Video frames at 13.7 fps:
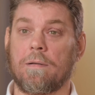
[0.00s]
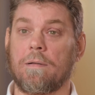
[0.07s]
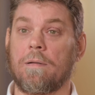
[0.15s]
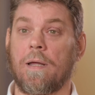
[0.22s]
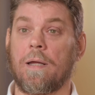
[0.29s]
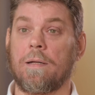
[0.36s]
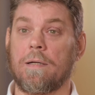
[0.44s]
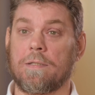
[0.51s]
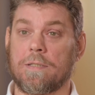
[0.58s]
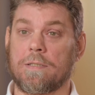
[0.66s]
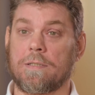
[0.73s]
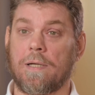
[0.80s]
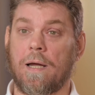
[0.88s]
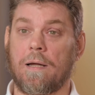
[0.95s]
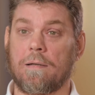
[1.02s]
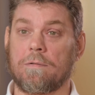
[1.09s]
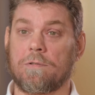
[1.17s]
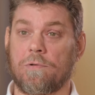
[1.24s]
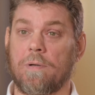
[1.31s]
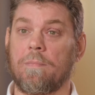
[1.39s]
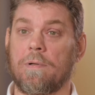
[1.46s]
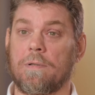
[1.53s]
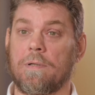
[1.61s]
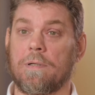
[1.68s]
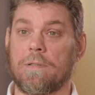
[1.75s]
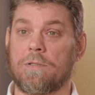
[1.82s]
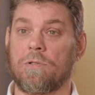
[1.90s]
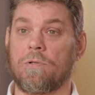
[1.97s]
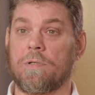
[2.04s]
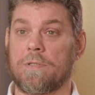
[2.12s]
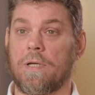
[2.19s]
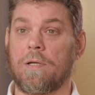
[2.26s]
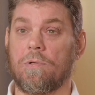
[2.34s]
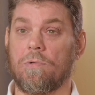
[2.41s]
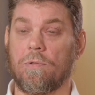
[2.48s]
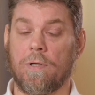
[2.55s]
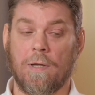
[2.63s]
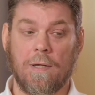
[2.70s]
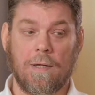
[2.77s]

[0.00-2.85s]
they needed to start treatment as soon as they could.